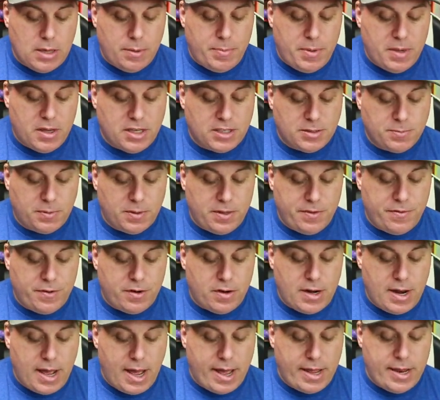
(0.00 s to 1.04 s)
because believe it
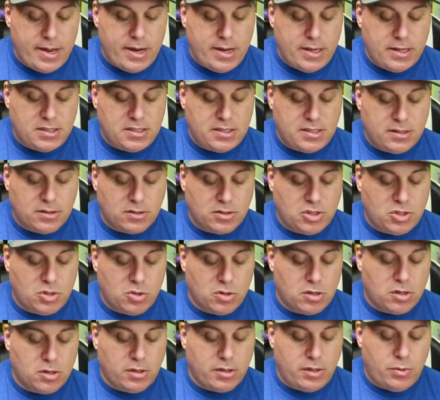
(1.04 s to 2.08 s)
or not, it is still too
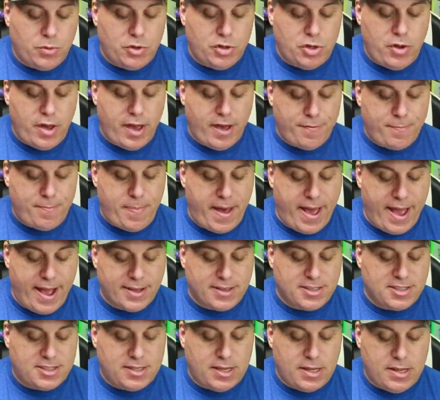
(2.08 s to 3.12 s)
early when you have
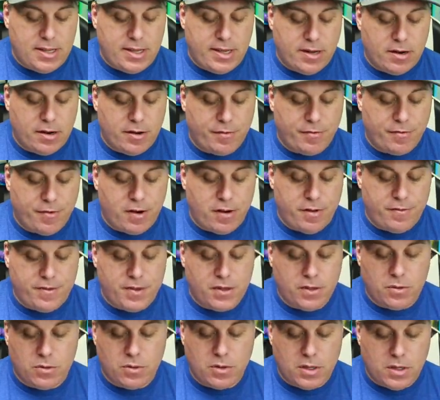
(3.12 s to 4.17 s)
packs sitting here in front of
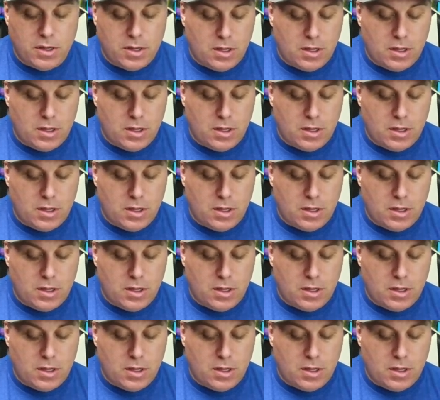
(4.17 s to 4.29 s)
you.